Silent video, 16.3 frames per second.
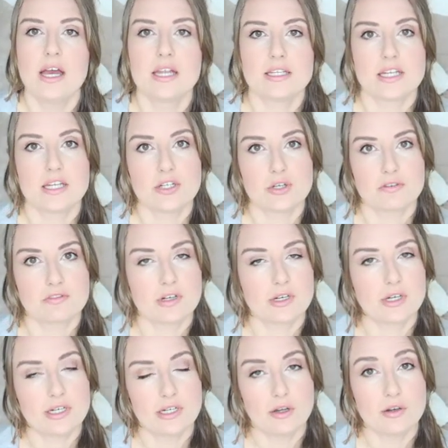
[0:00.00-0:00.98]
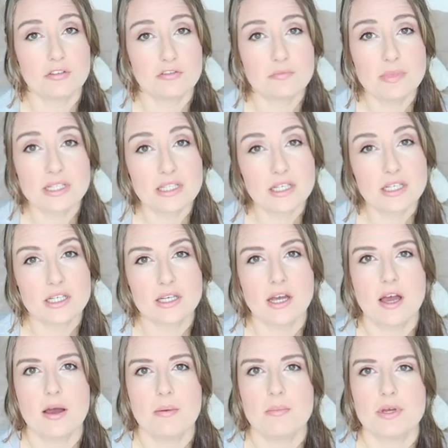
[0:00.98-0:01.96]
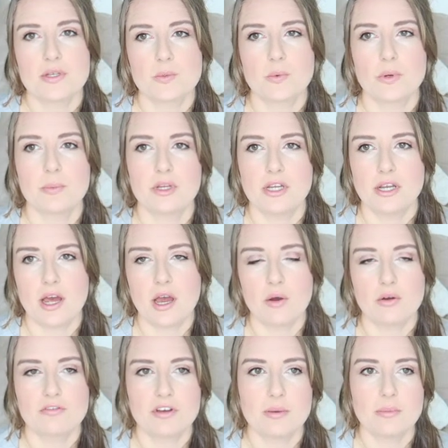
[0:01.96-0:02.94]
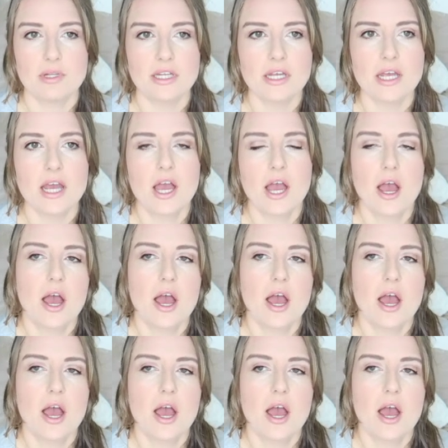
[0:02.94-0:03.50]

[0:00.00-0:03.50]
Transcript: tend to have quite a lot of milk as women in our family,